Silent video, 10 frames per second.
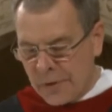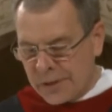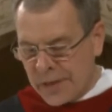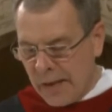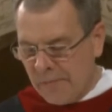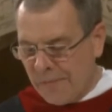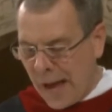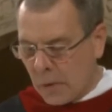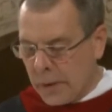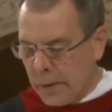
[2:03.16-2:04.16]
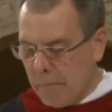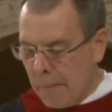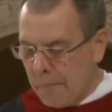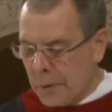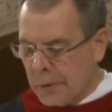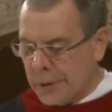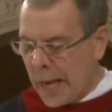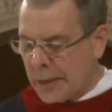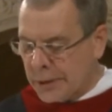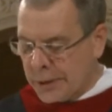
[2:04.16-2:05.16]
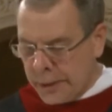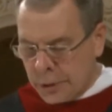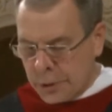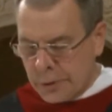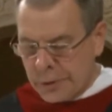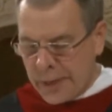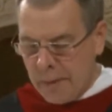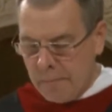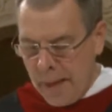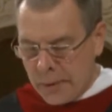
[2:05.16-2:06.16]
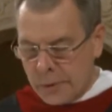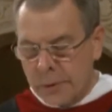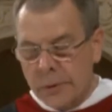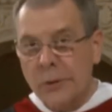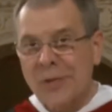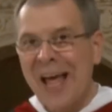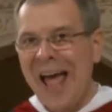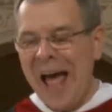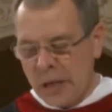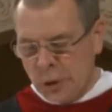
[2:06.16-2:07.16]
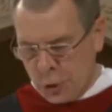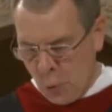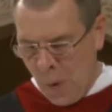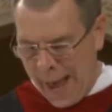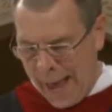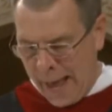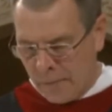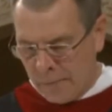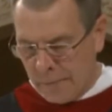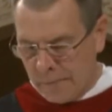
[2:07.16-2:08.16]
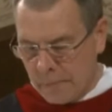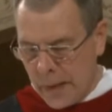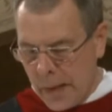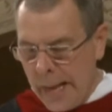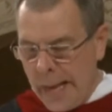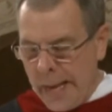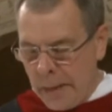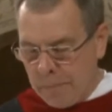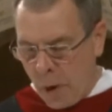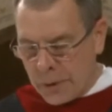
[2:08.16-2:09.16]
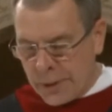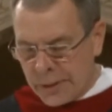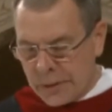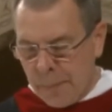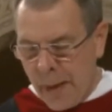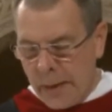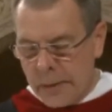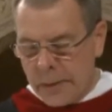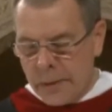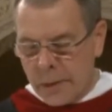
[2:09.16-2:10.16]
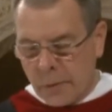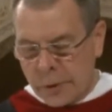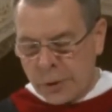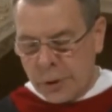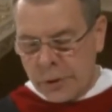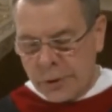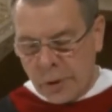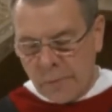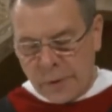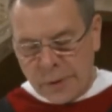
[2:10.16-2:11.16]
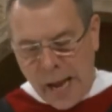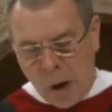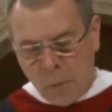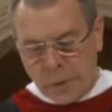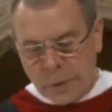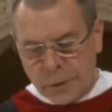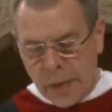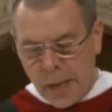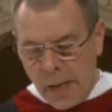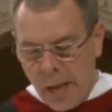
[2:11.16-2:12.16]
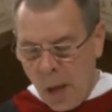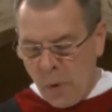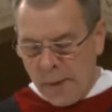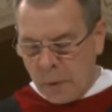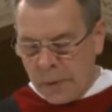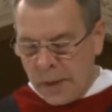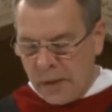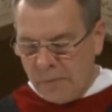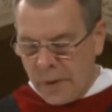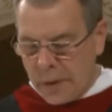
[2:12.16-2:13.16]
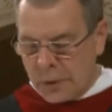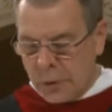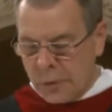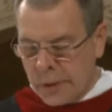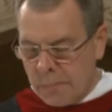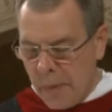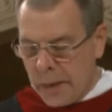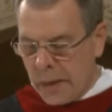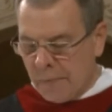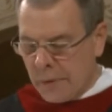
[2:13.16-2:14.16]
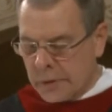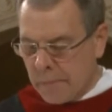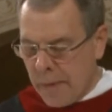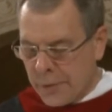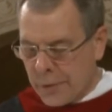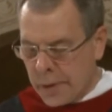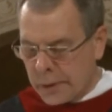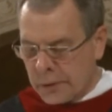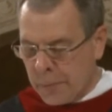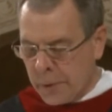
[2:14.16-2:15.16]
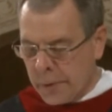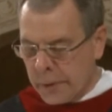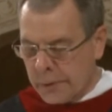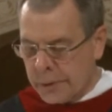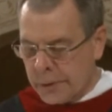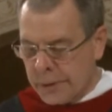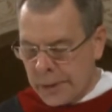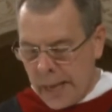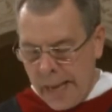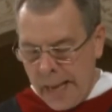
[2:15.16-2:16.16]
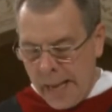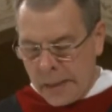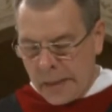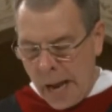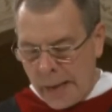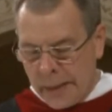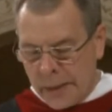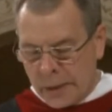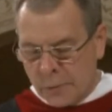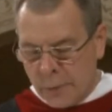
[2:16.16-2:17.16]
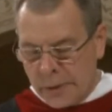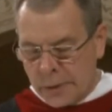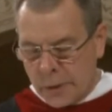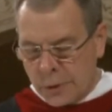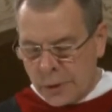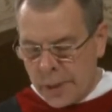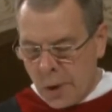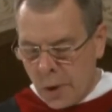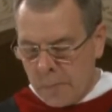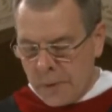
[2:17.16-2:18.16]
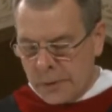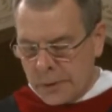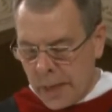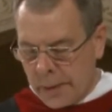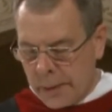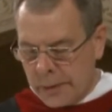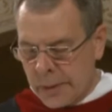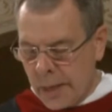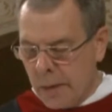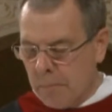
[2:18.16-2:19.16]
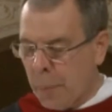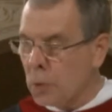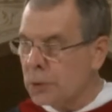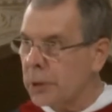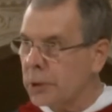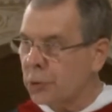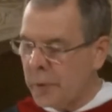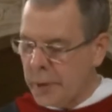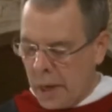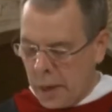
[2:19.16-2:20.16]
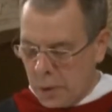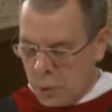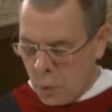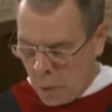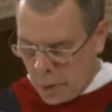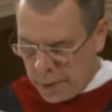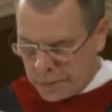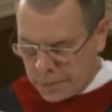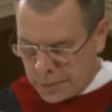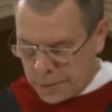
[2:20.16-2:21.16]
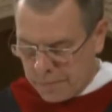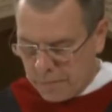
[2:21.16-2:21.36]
of the same faculty members as teachers and mentors as you have. He participated in the Christian service hours, and we believe he is using many of his DeMatha experiences in guiding his research in urban studies in post-Katrina New Orleans.